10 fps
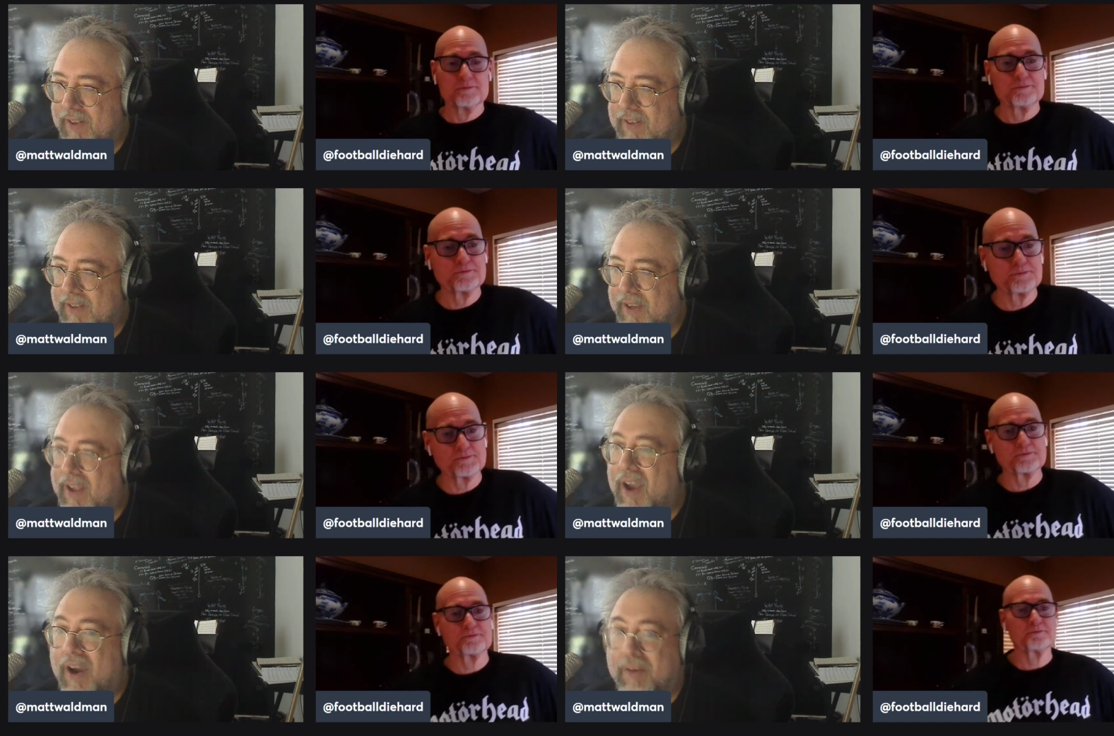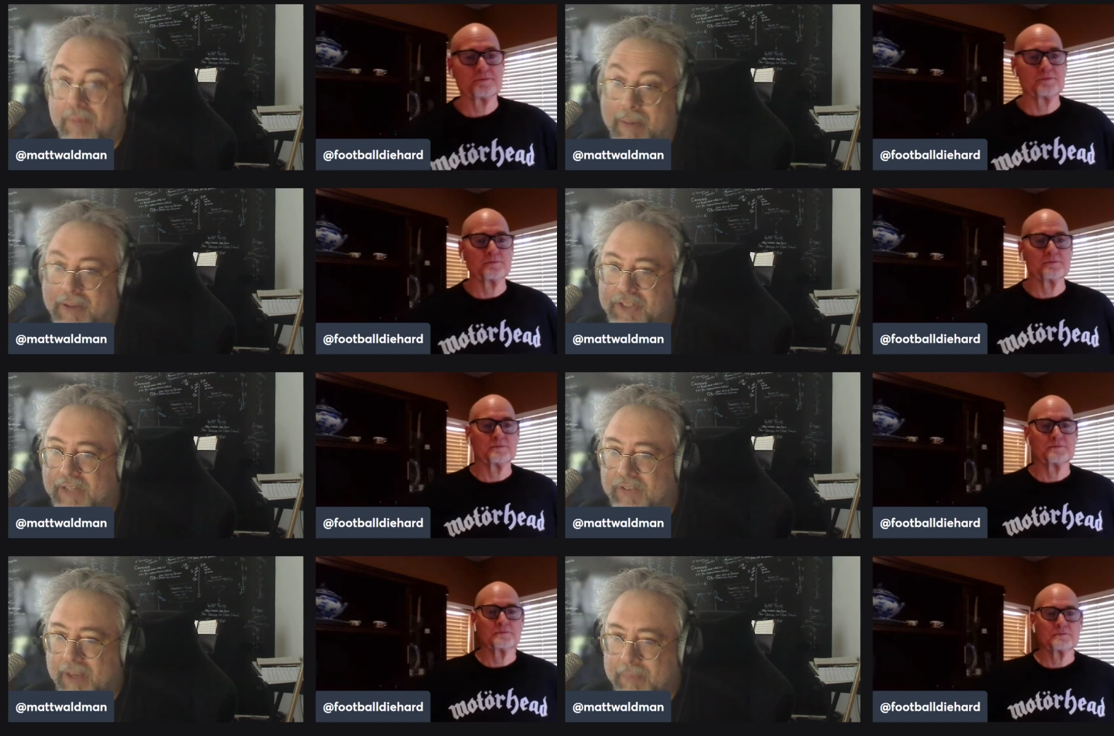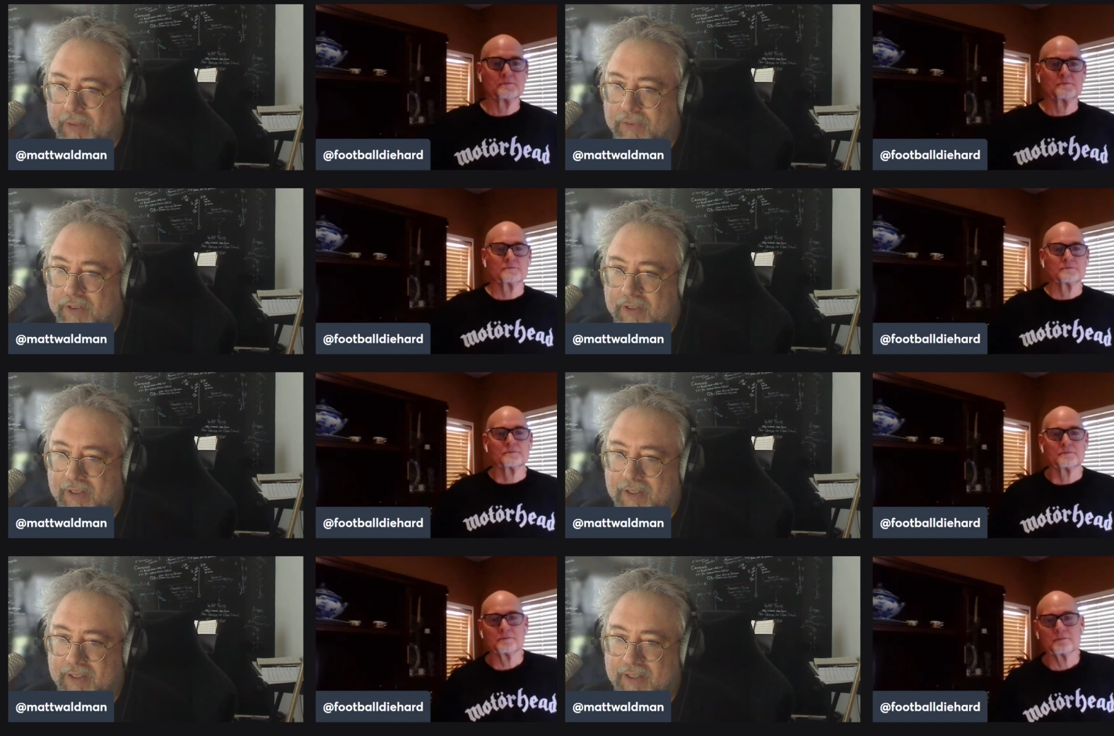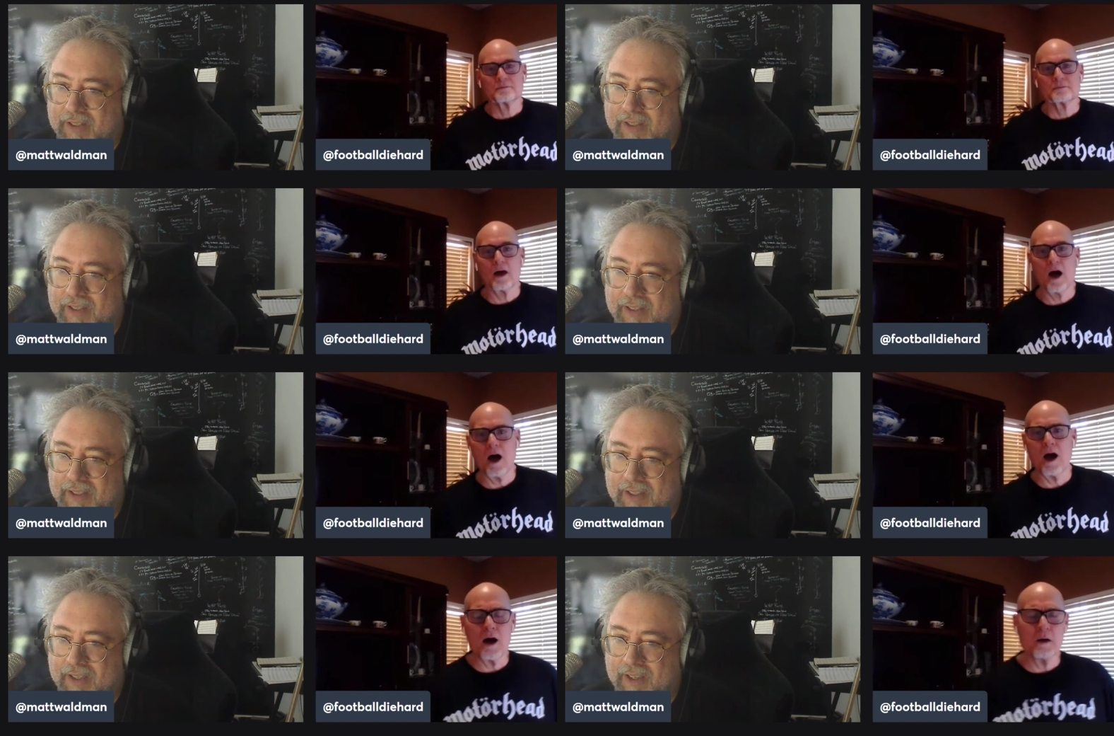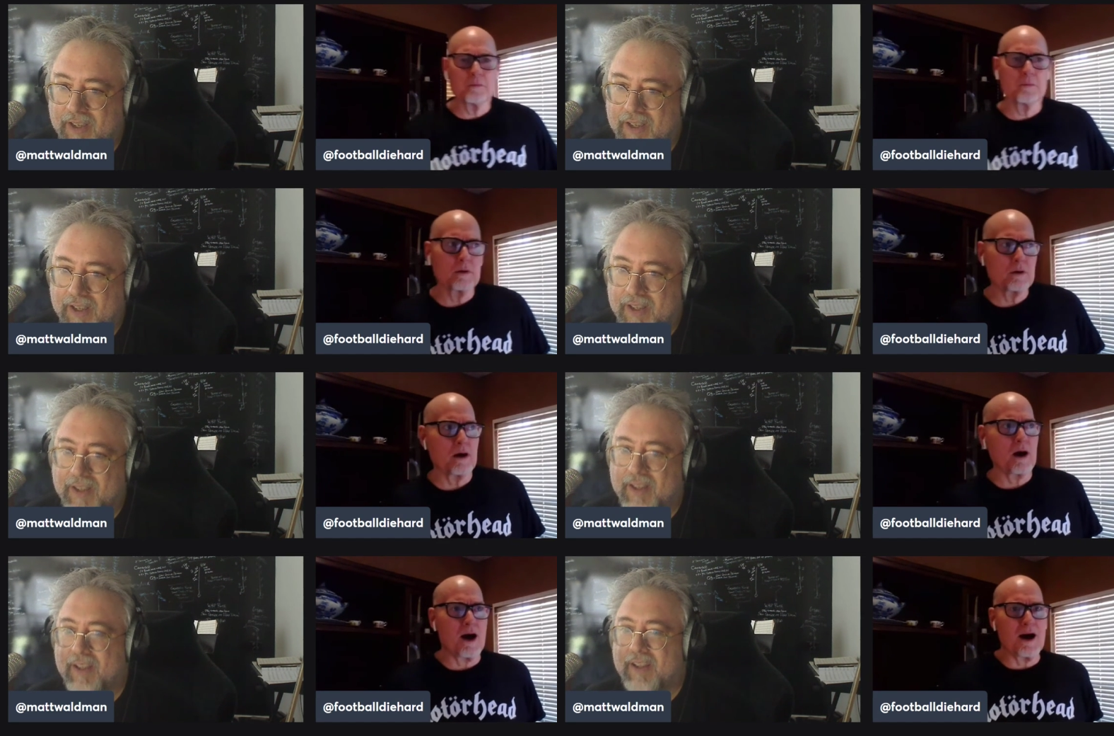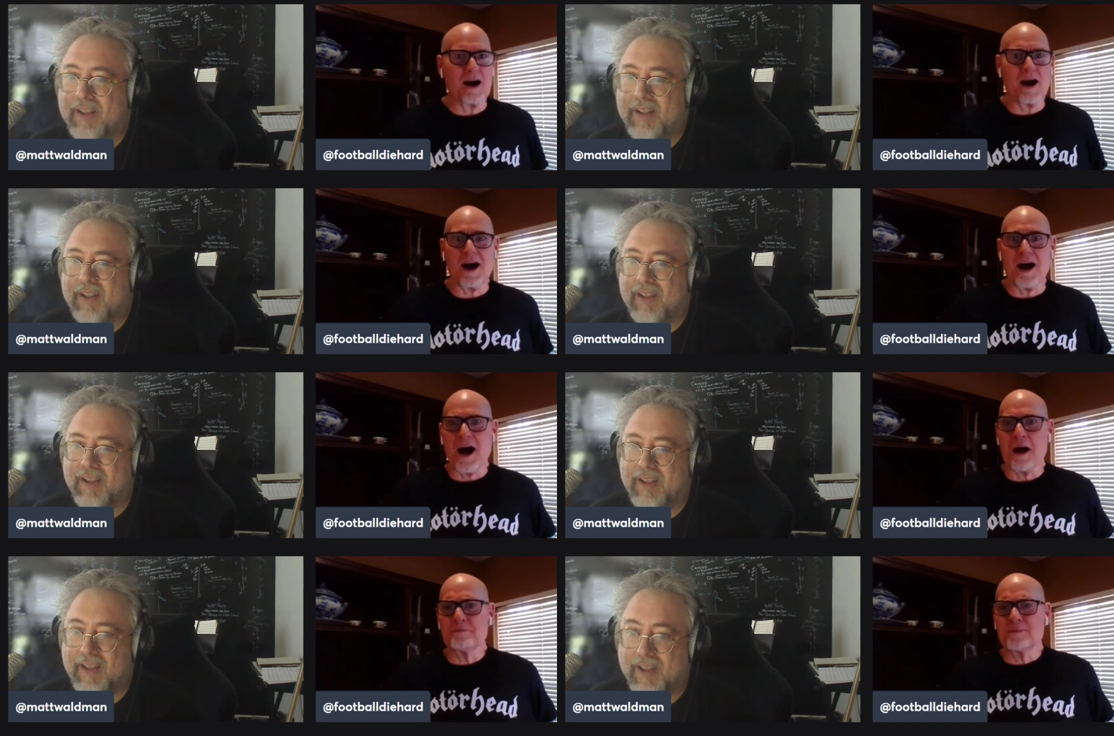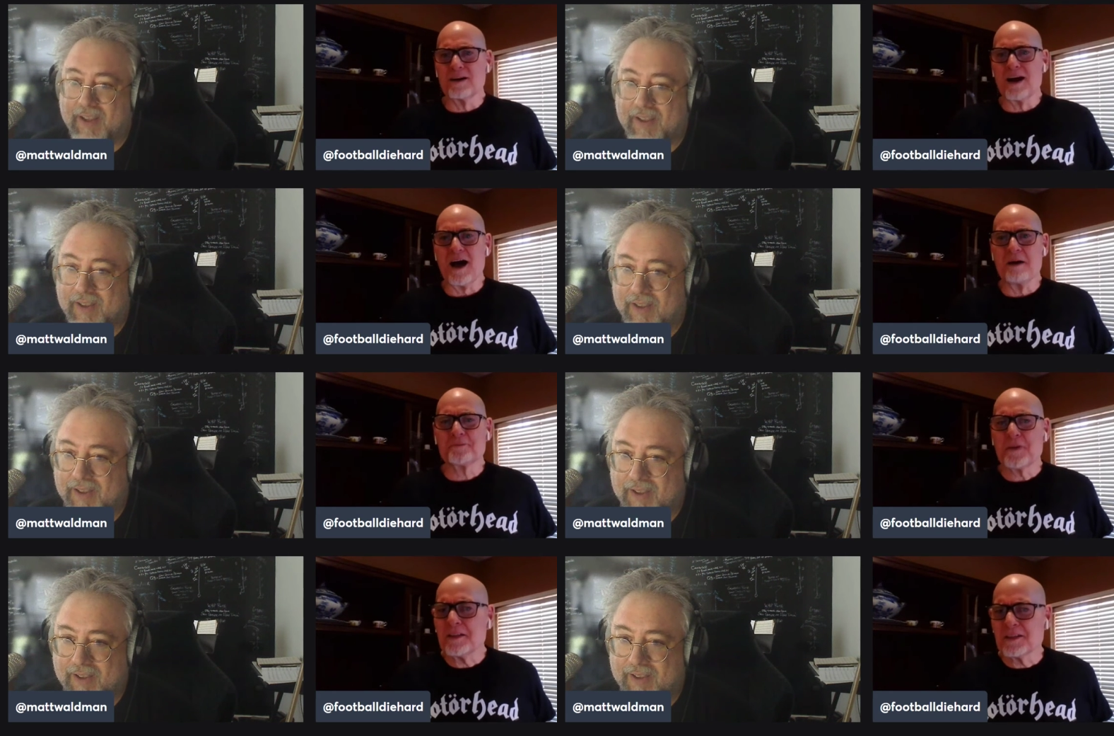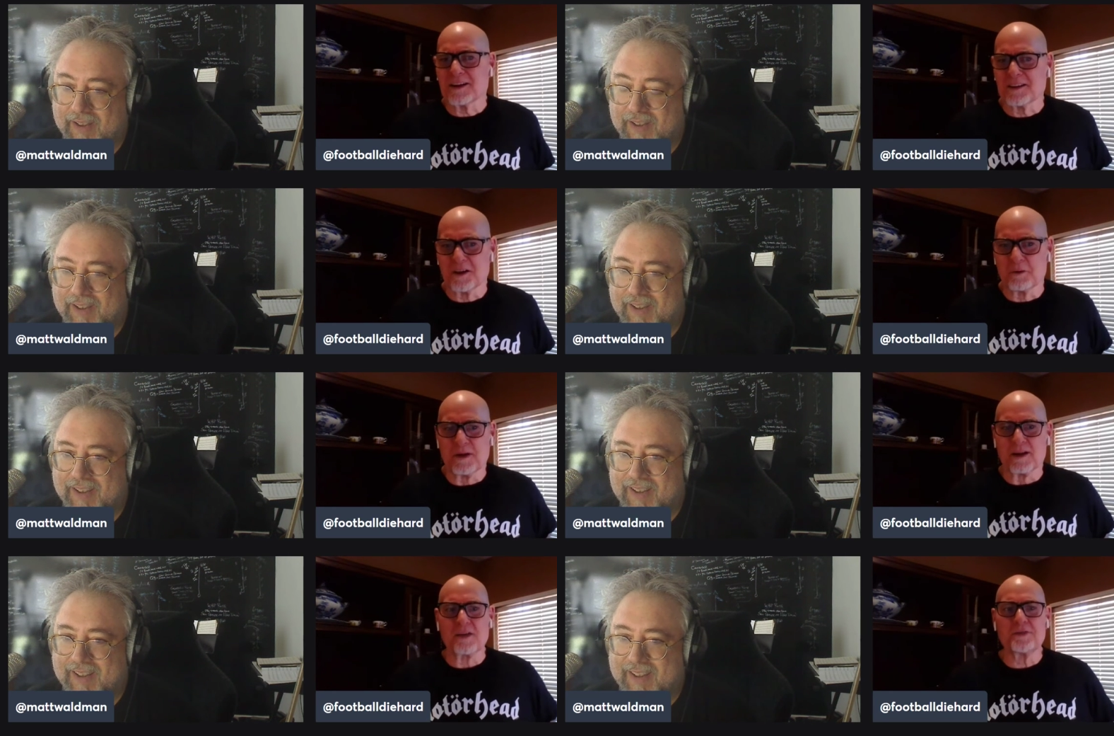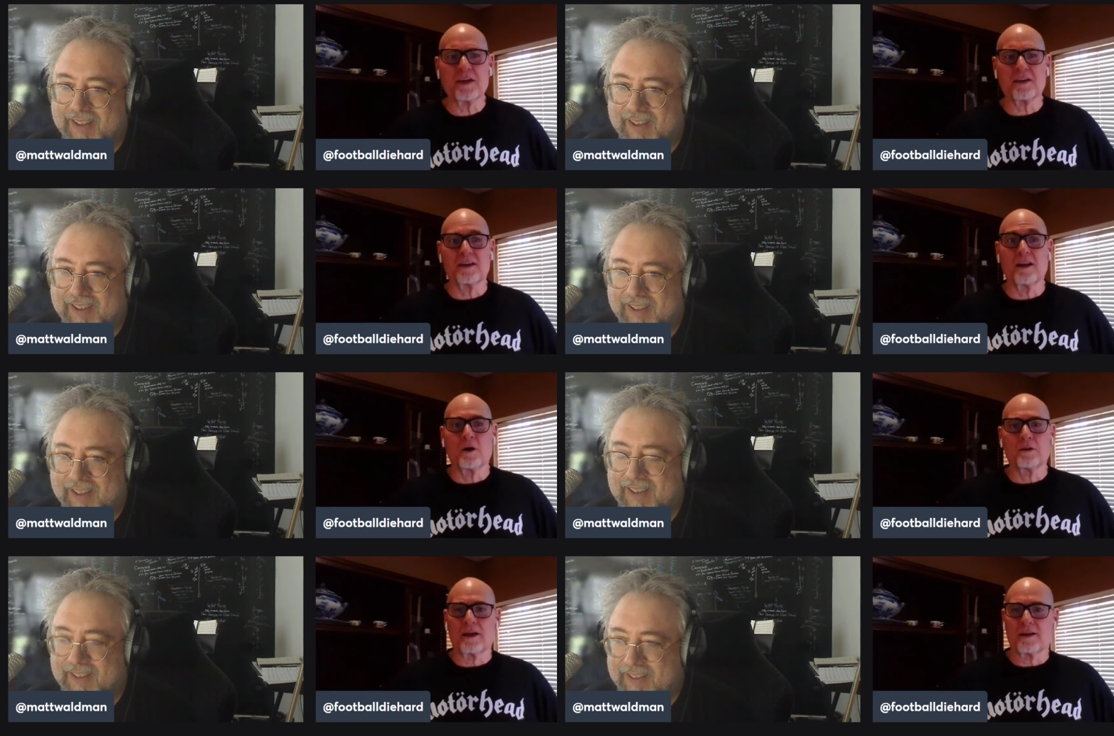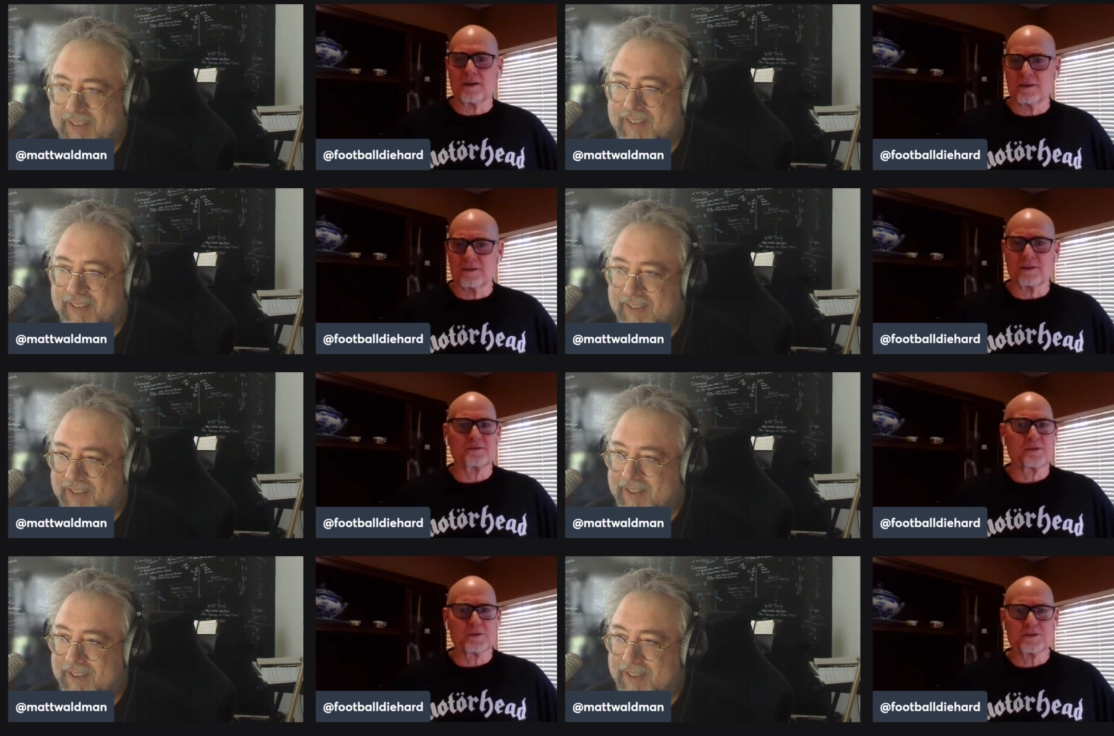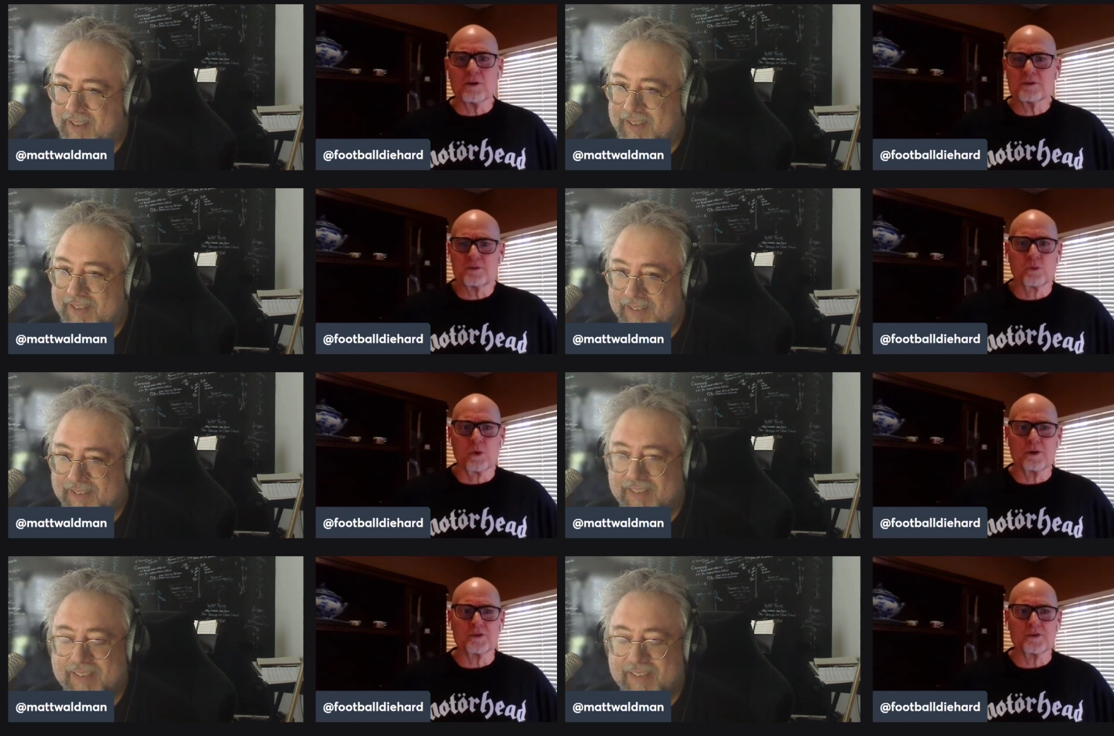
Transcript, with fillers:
Speaker 1: Yeah. How about Chase Edmonds?
Speaker 2: Um, I'm I'm feeling it a little bit. I think, you know, like, like the results weren't